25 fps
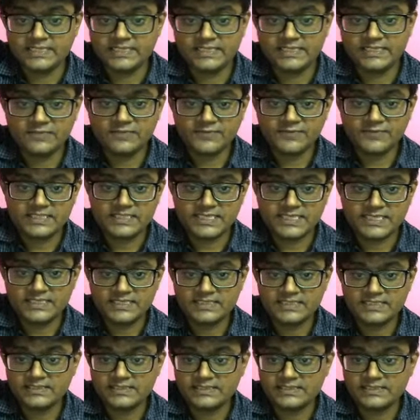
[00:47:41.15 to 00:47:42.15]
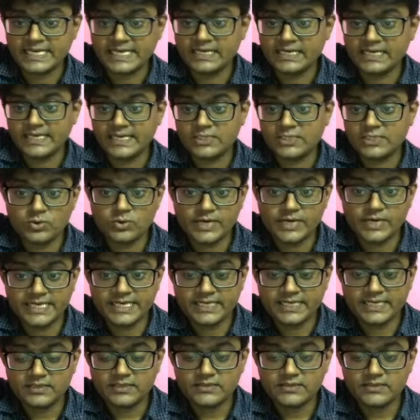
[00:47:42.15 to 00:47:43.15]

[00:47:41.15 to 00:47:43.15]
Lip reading: is the first case. Second case, look at it.